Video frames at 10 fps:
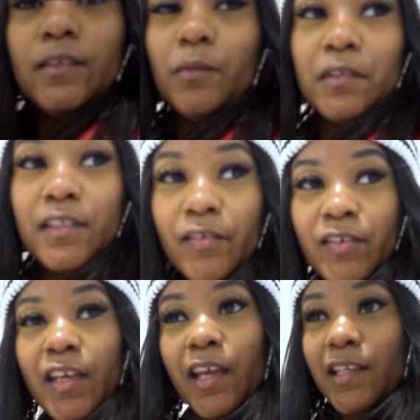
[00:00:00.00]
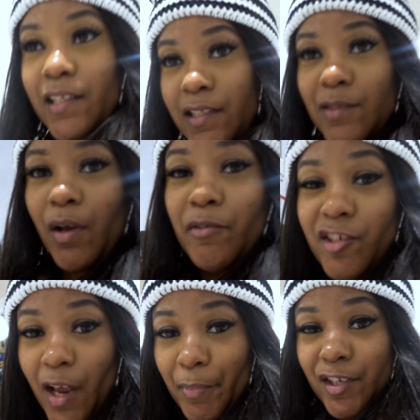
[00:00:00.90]
178, this is why we
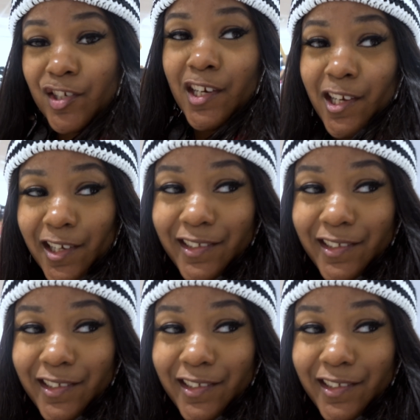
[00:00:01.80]
shop at Shein.